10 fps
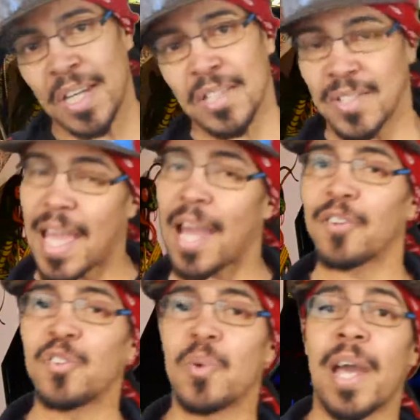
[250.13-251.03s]
case
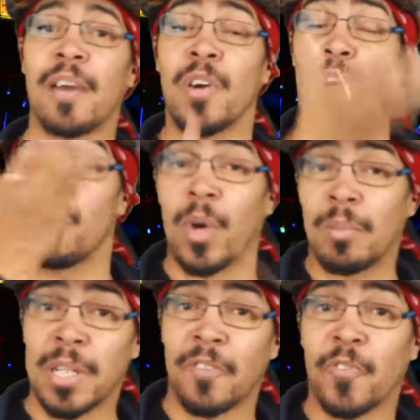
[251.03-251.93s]
now you have
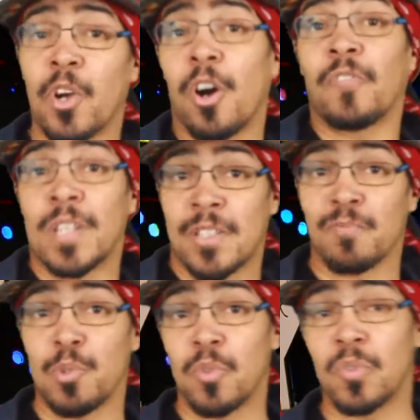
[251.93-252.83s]
1 meter for your
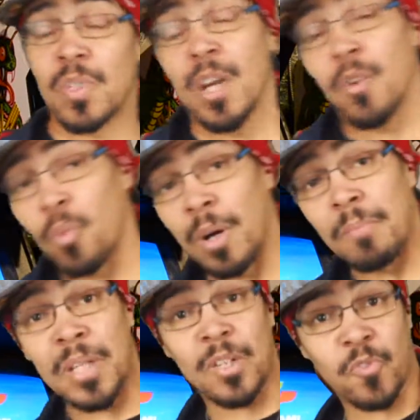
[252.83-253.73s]
offensive moves,
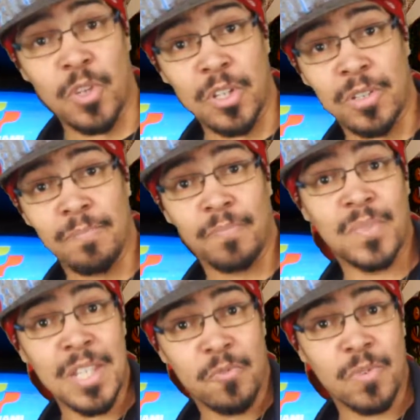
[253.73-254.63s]
1 meter for your
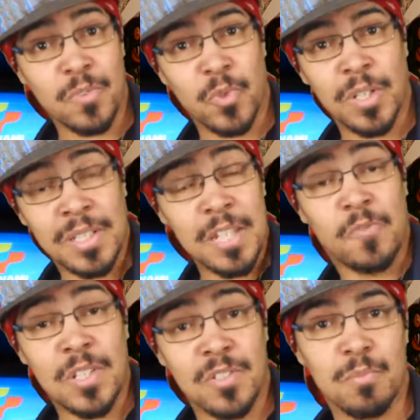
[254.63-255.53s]

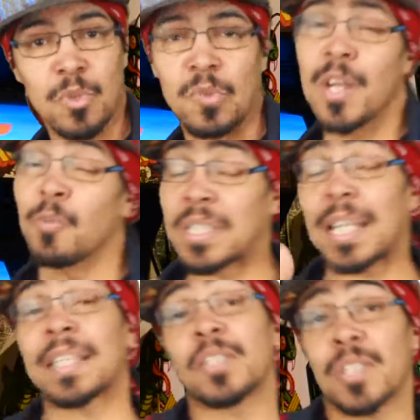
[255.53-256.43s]
defensive move, which
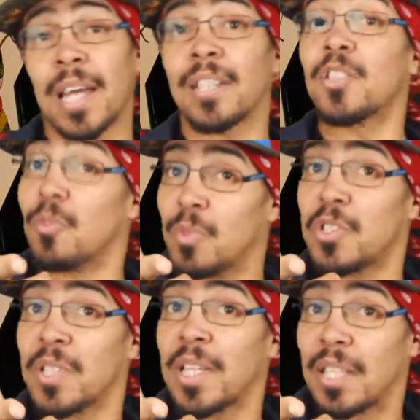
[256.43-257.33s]
I think is kind of dope.
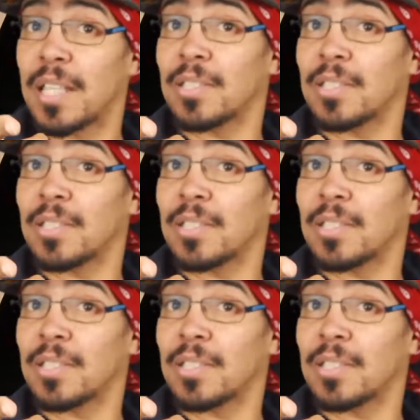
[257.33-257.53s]
What you think?